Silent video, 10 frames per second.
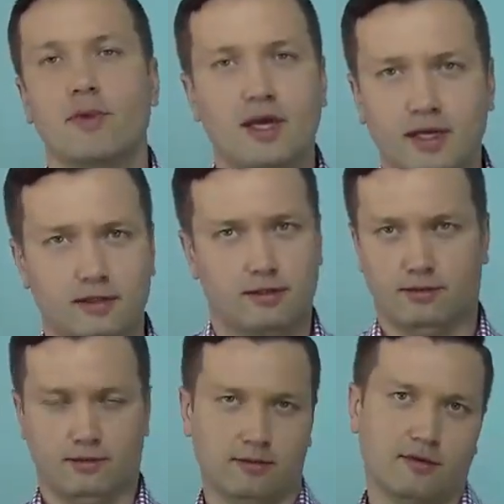minutes.
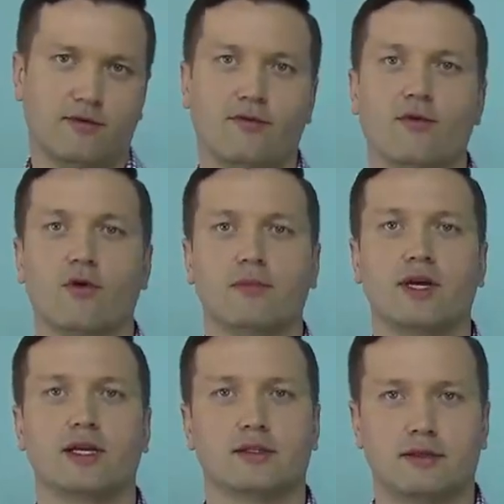4
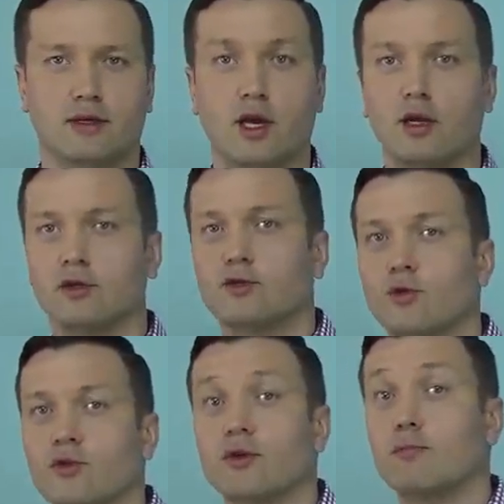minutes
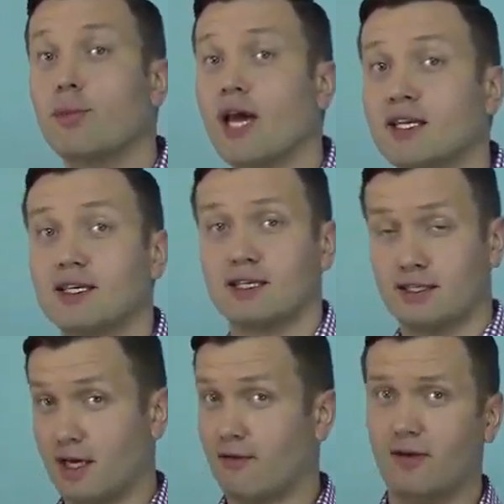doing the basic
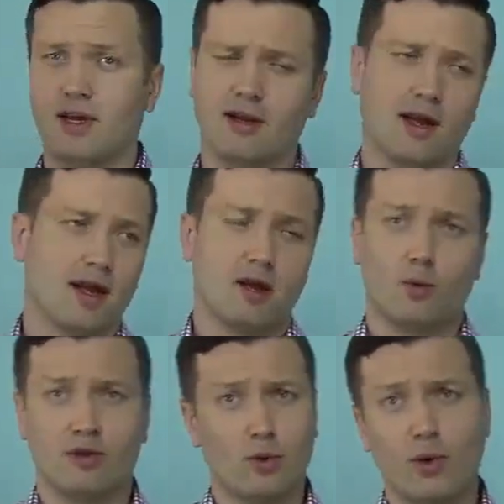stuff. And
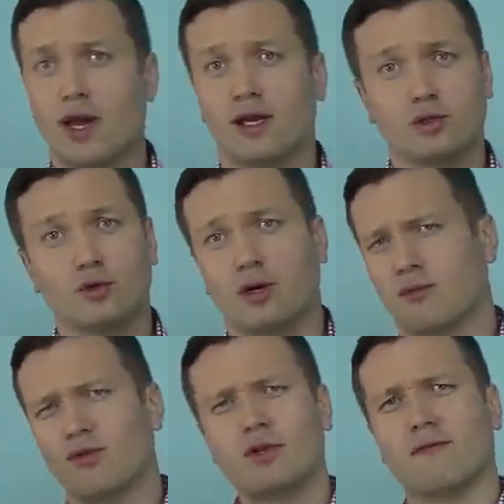the way I do it,
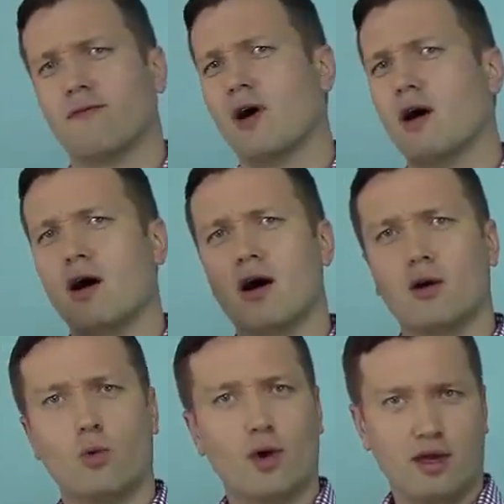I'm really
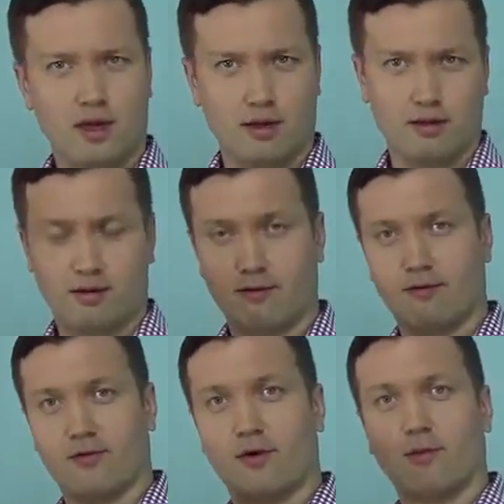far away
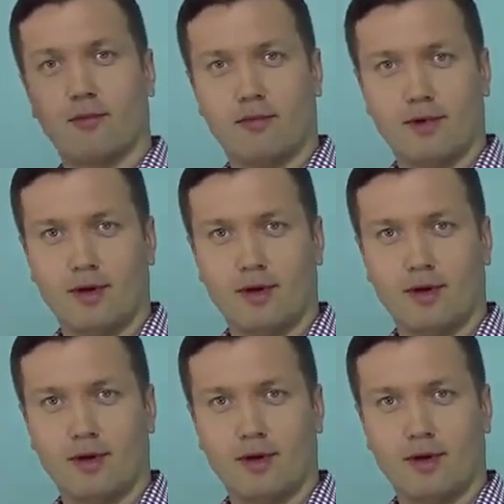from